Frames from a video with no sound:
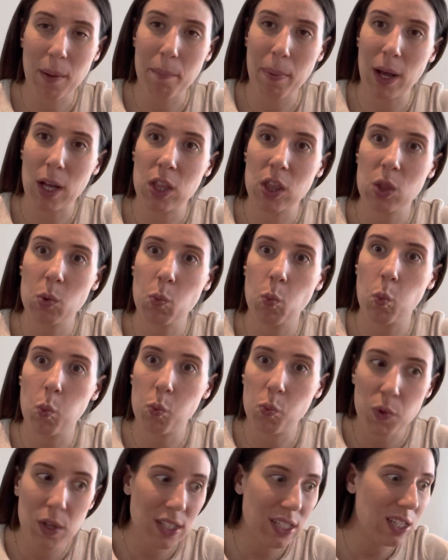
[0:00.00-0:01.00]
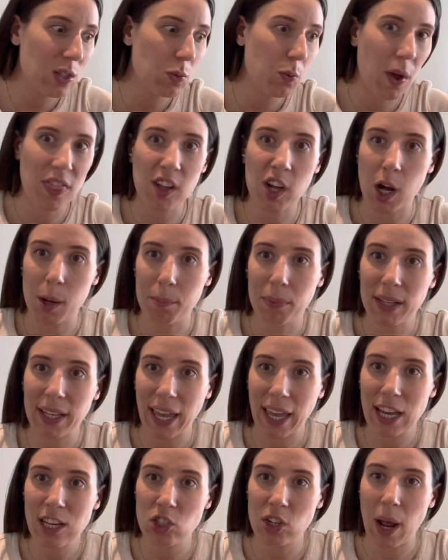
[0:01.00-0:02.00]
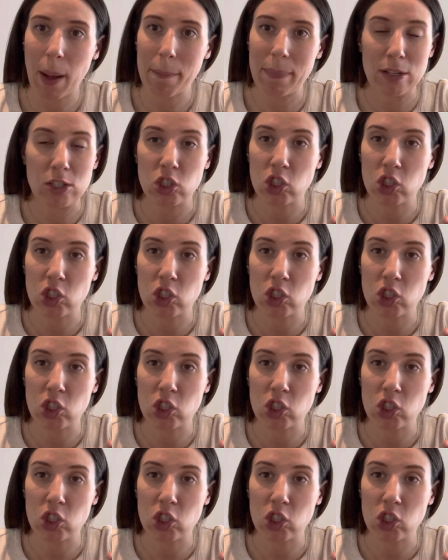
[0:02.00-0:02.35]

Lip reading: but this is where the complication happened.